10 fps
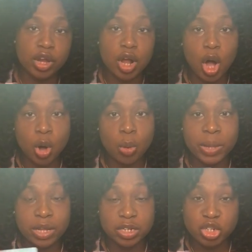home and
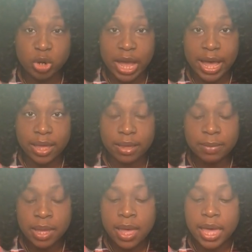your tribe,
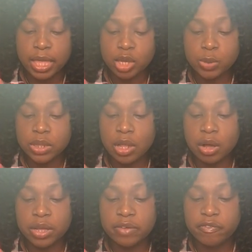and you were
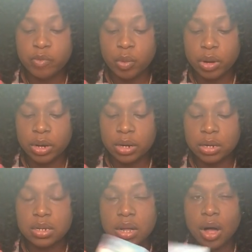longing for
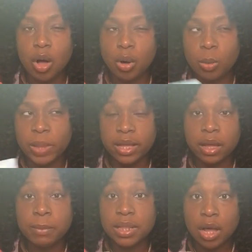a home, like a
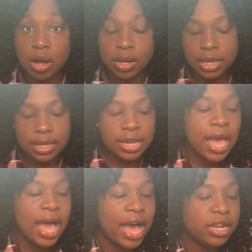belonging.
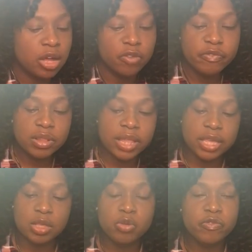I don't feel
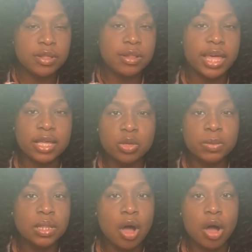like you
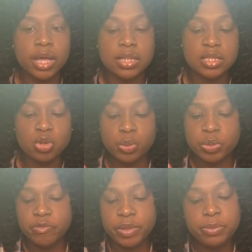belong in this group
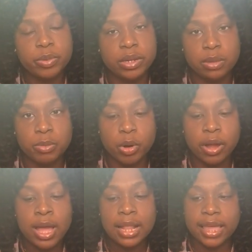of people anymore.
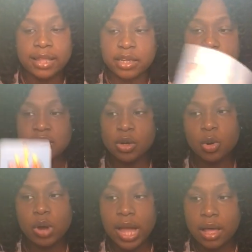Like there's a
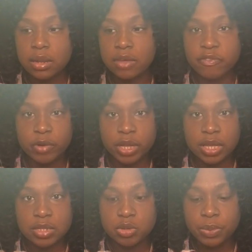crowd of
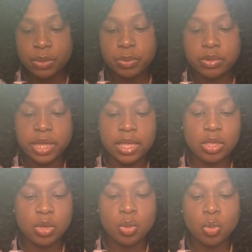friends or people that
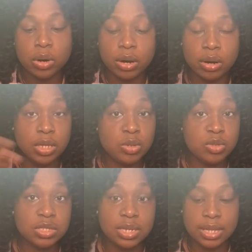you were
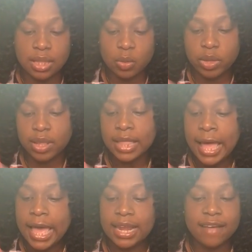used to dealing with,
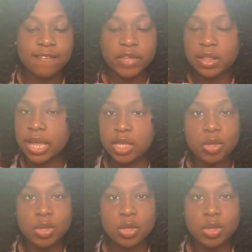and I feel like